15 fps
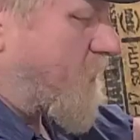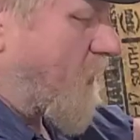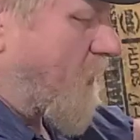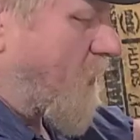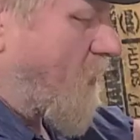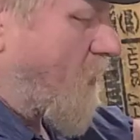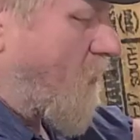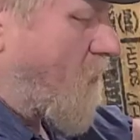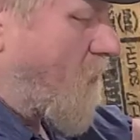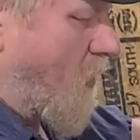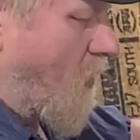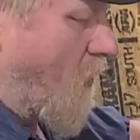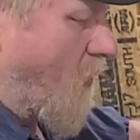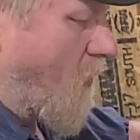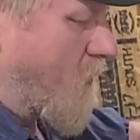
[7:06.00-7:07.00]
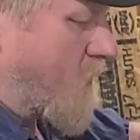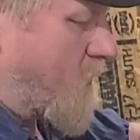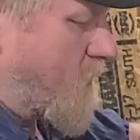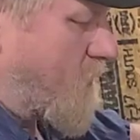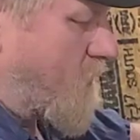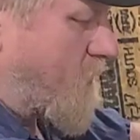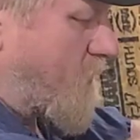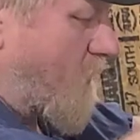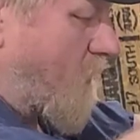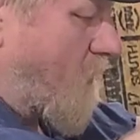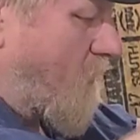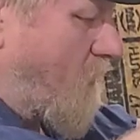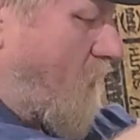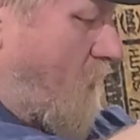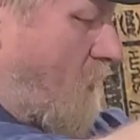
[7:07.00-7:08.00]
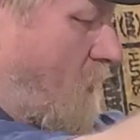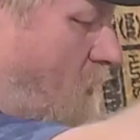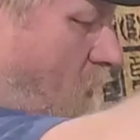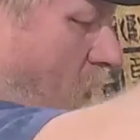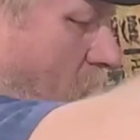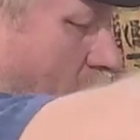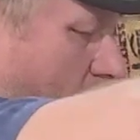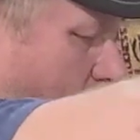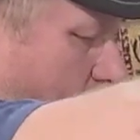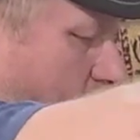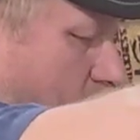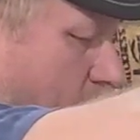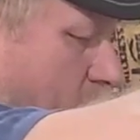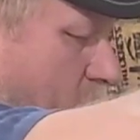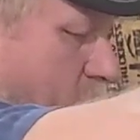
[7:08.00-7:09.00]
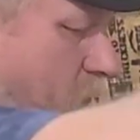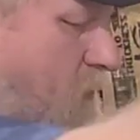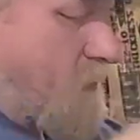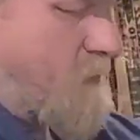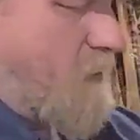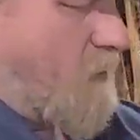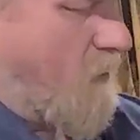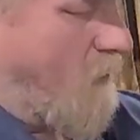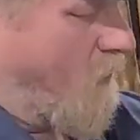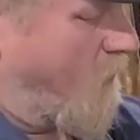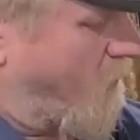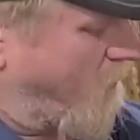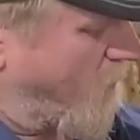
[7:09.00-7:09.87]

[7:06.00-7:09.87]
silicone molds, so I have chosen to go